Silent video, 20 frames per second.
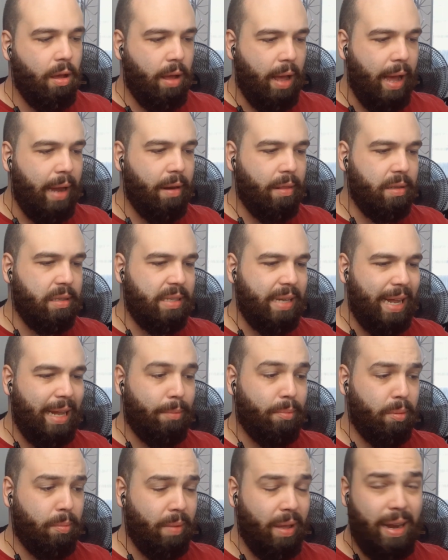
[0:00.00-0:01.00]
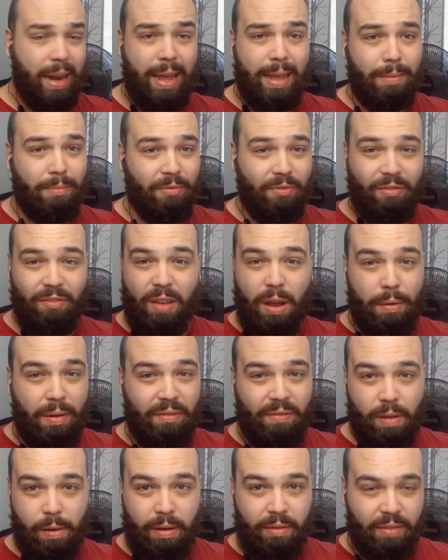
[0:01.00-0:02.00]
out of this album, and I very
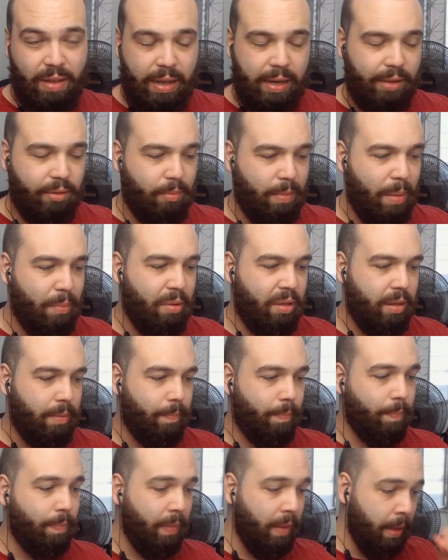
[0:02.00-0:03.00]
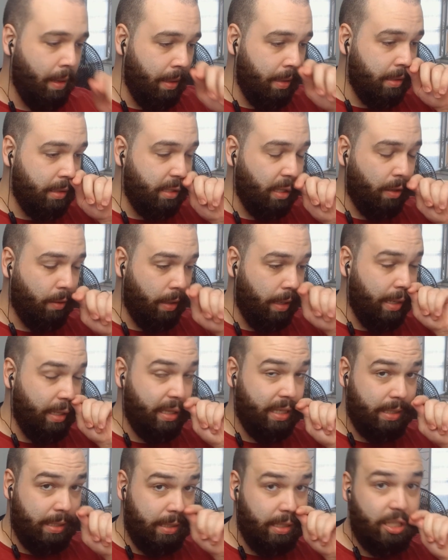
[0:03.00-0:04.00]
very vaguely remember them. So uh,
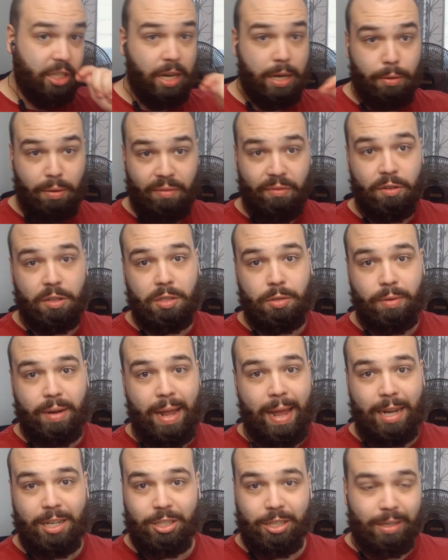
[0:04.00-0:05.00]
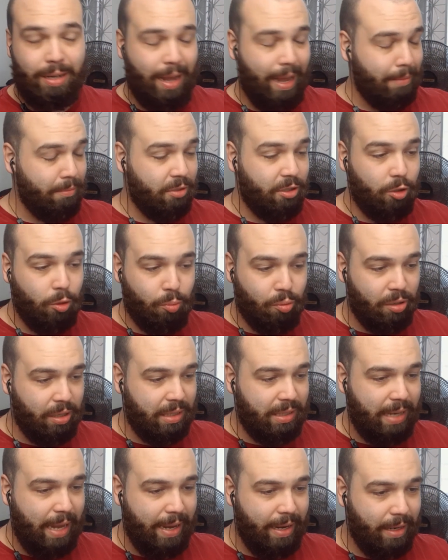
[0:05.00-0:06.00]
this is a genuine first reaction. I'm super
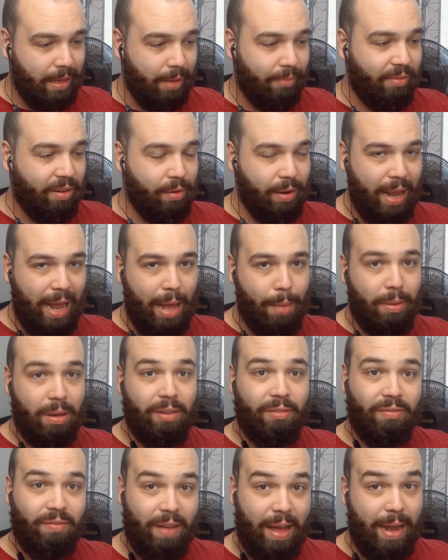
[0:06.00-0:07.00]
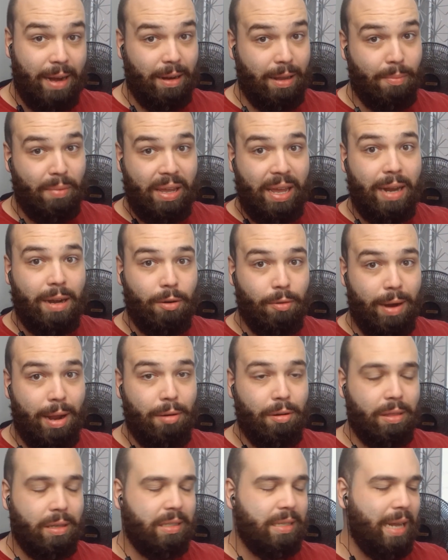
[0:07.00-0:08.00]
excited. I'm very happy to finally be getting around
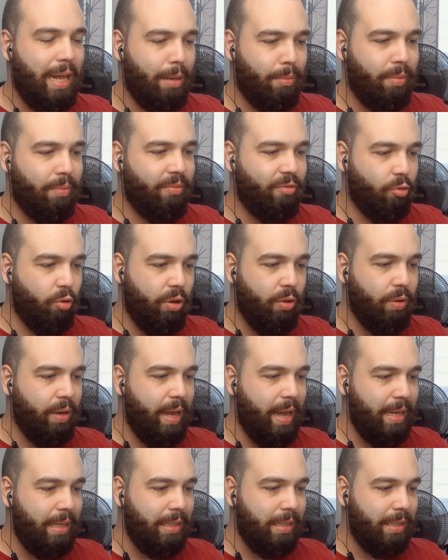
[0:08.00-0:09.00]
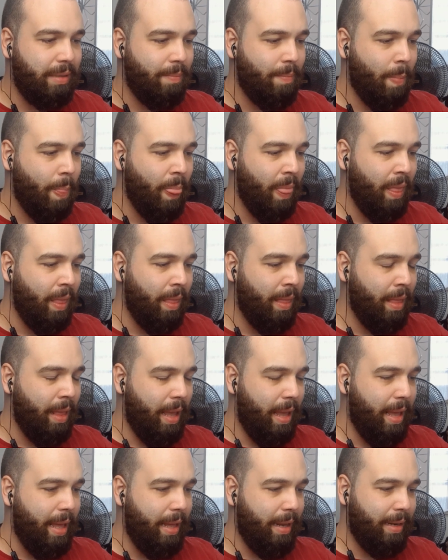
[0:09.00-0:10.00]
to this album for you guys.
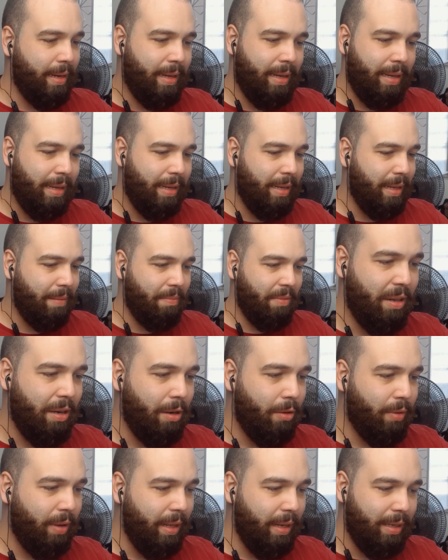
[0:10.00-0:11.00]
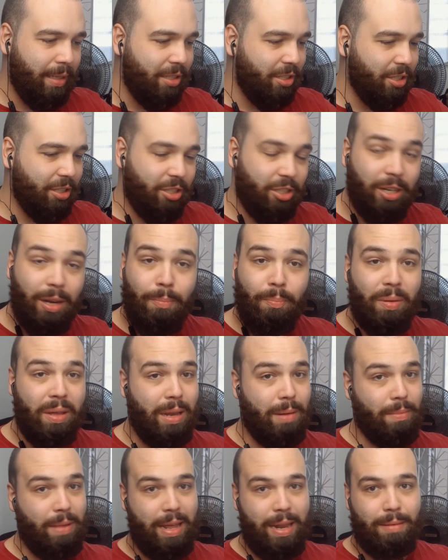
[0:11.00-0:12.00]
And uh, you know what? Let's just jump
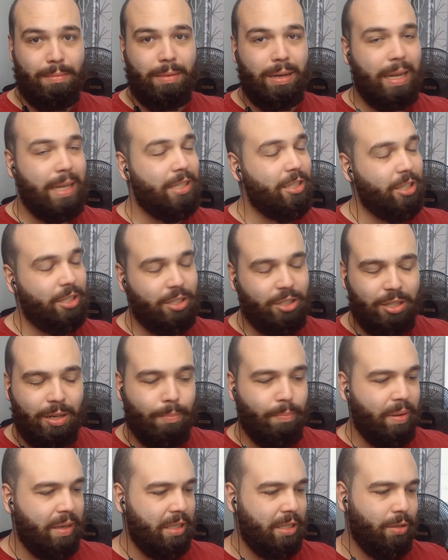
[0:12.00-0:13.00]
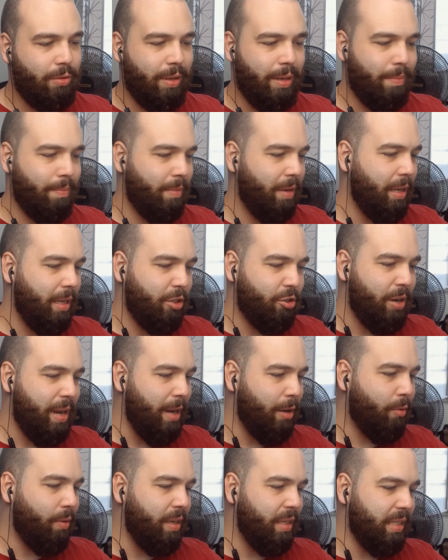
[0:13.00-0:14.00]
in, man. Let's just jump into it.
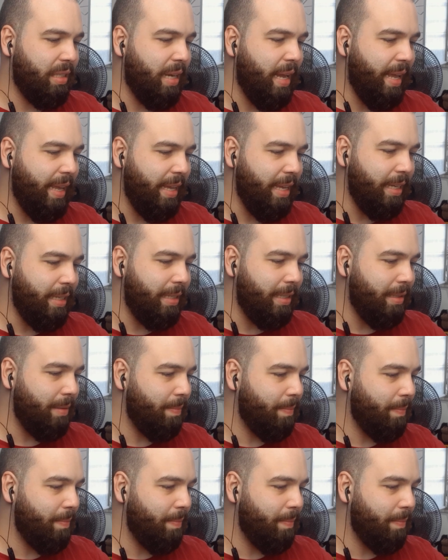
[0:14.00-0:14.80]
Track one is Nikes.